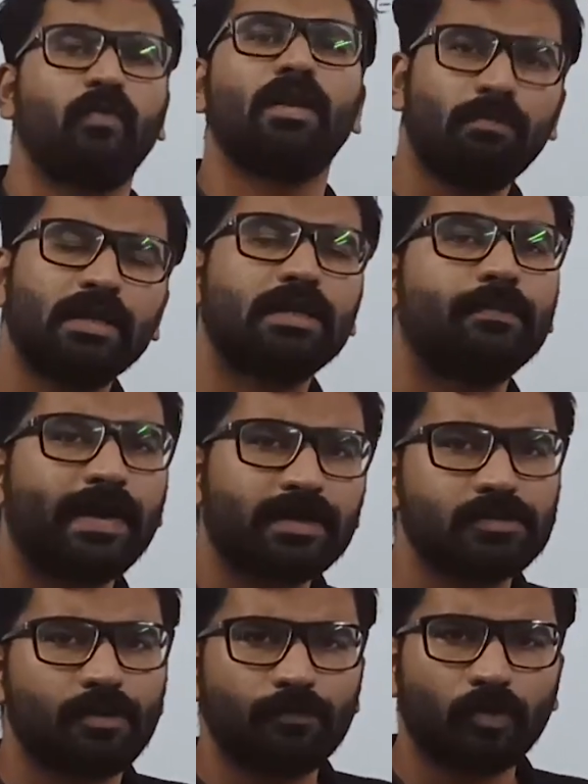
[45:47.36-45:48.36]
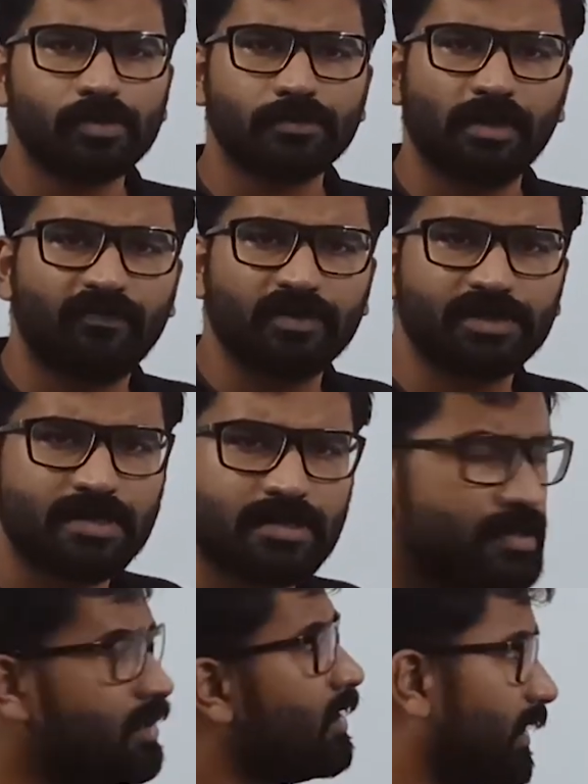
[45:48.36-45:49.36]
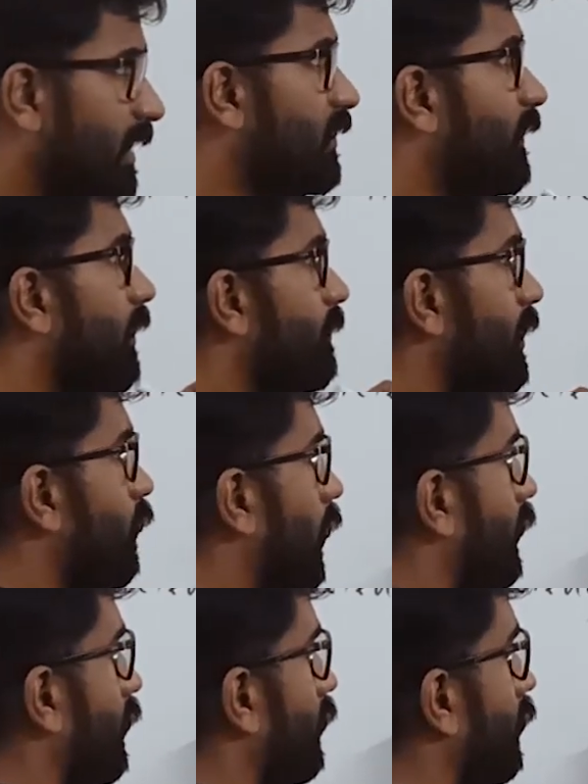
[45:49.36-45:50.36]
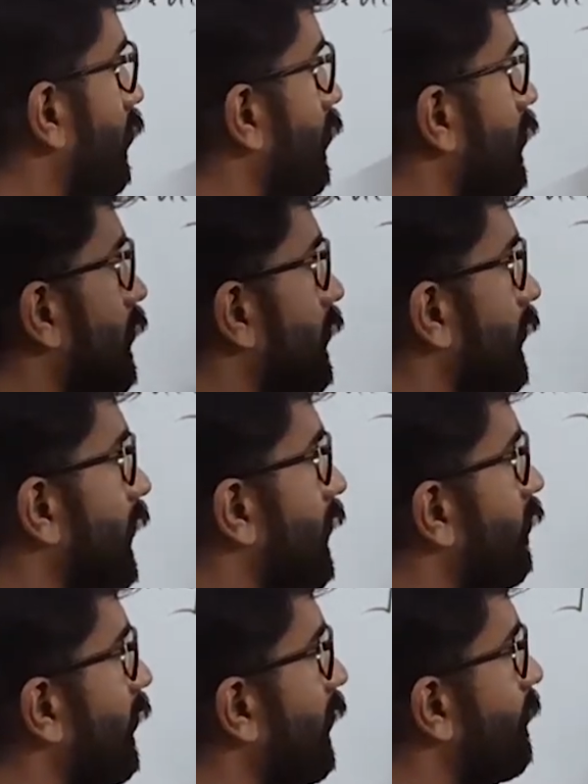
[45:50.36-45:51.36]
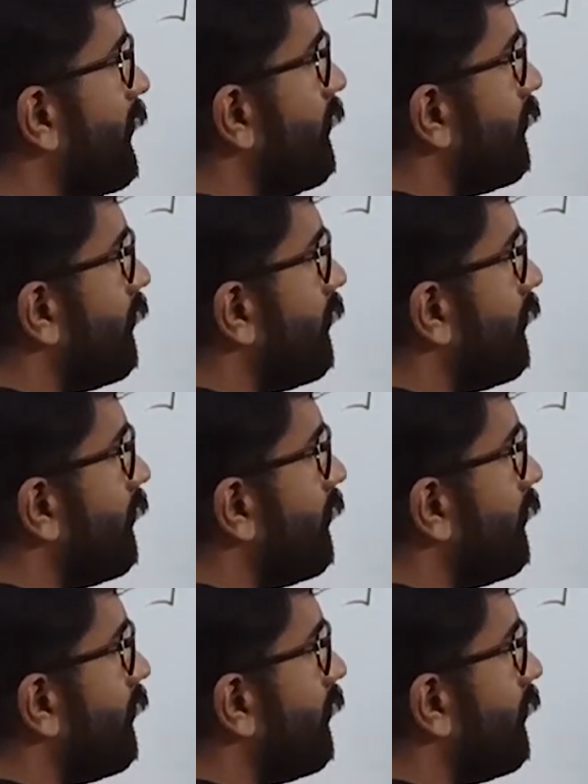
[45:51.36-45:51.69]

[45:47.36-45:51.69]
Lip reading: will be the maximum possible efficiency? It will be what? It will be,